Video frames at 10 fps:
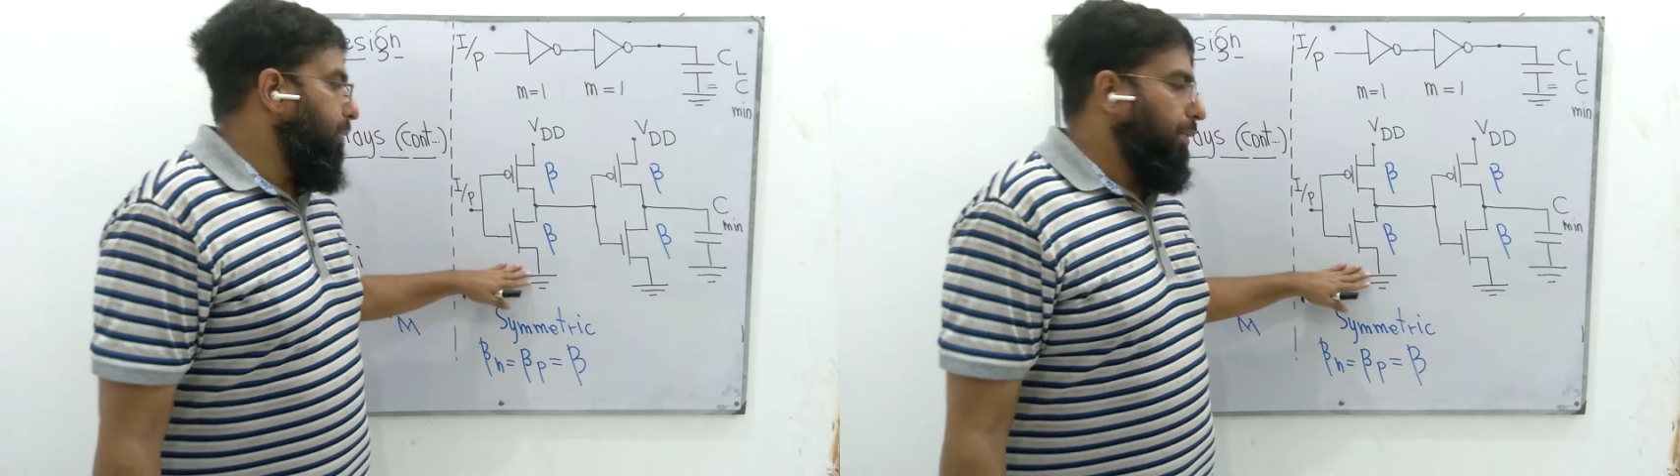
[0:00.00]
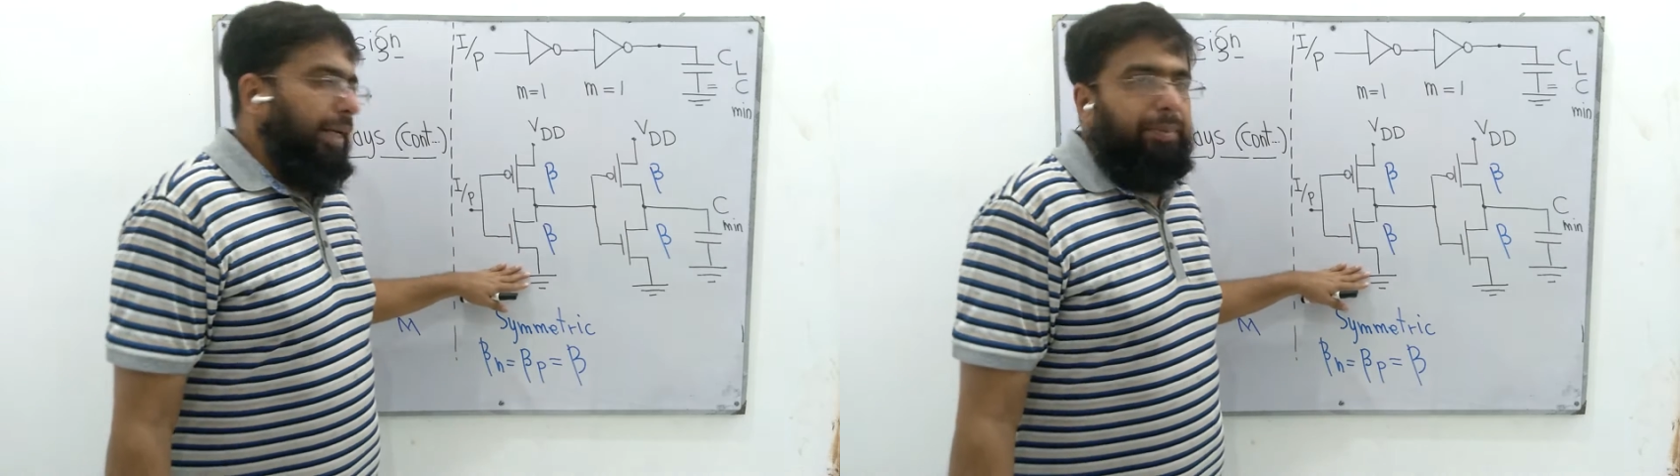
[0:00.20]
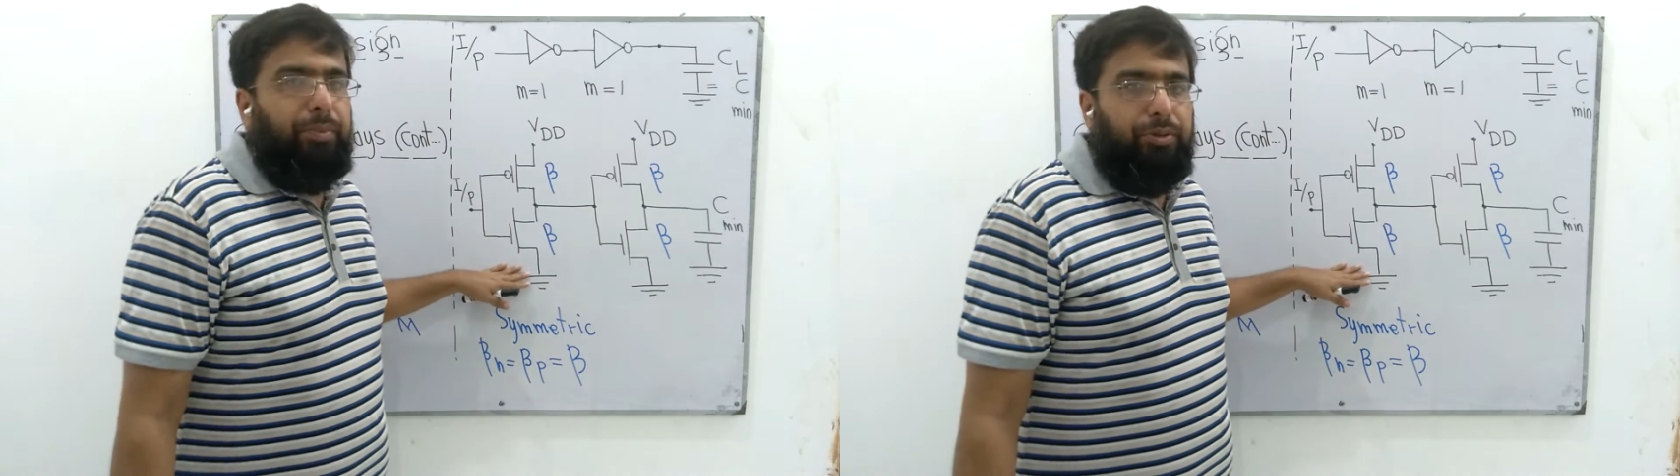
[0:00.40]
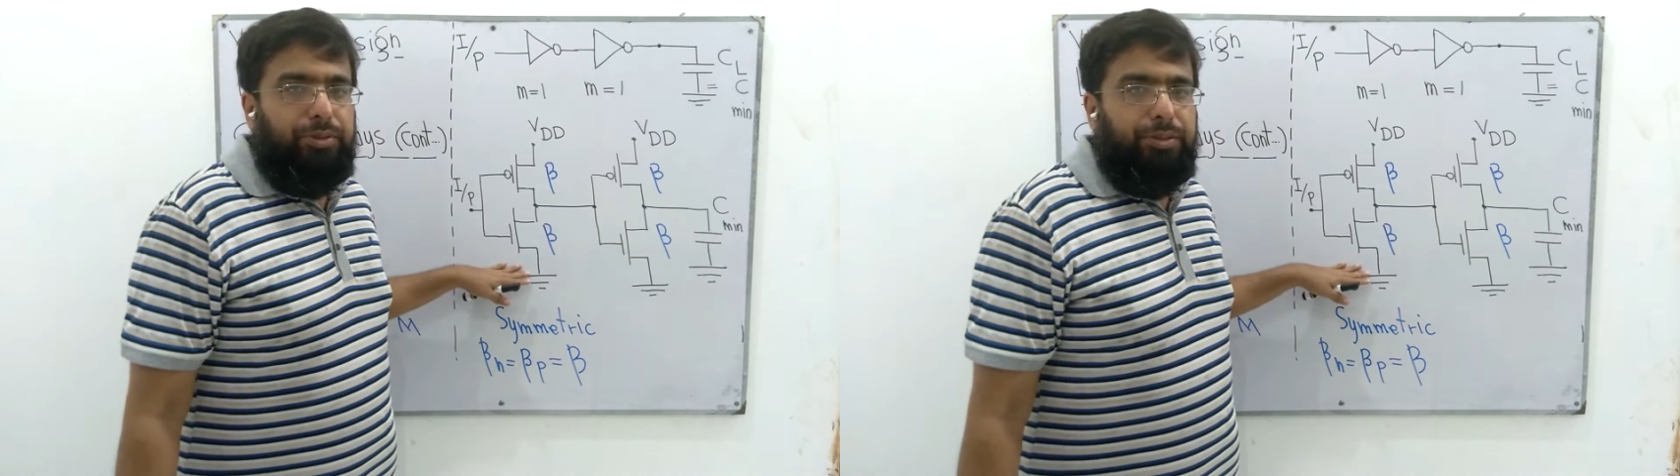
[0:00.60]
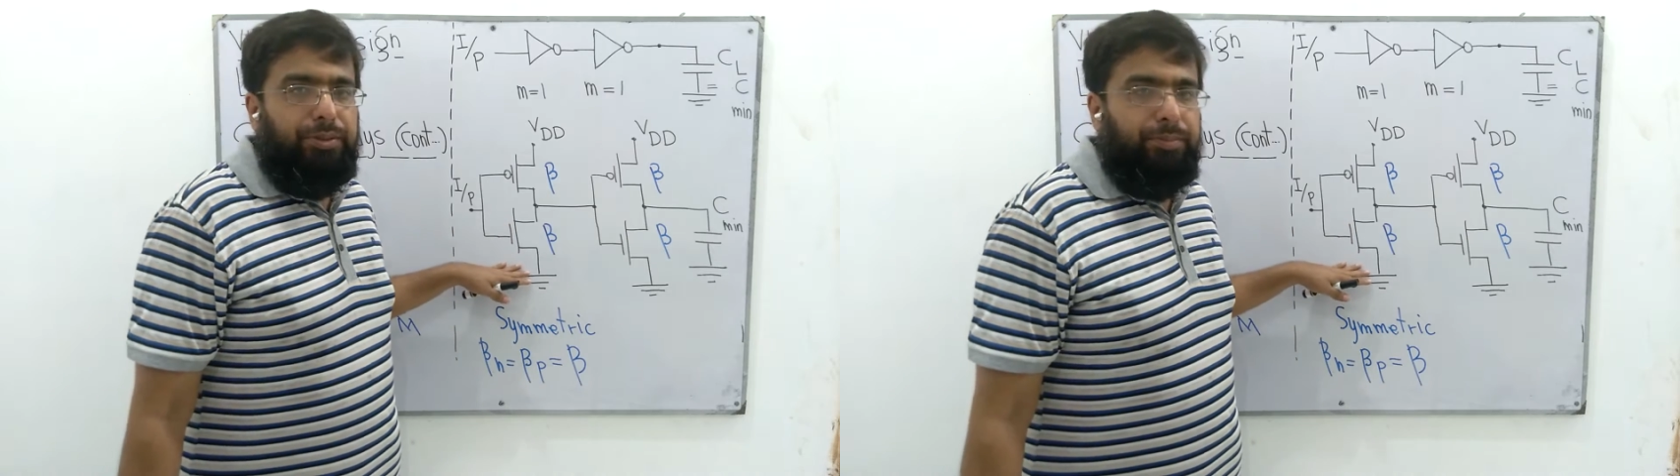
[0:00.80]
to
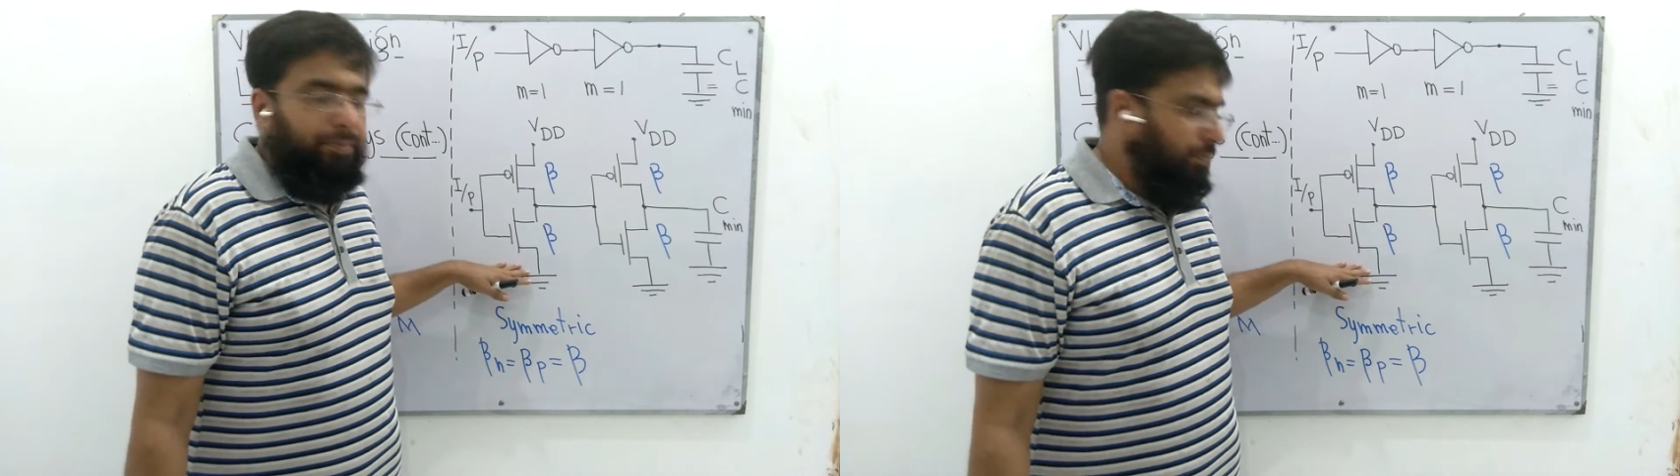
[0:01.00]
NMOS,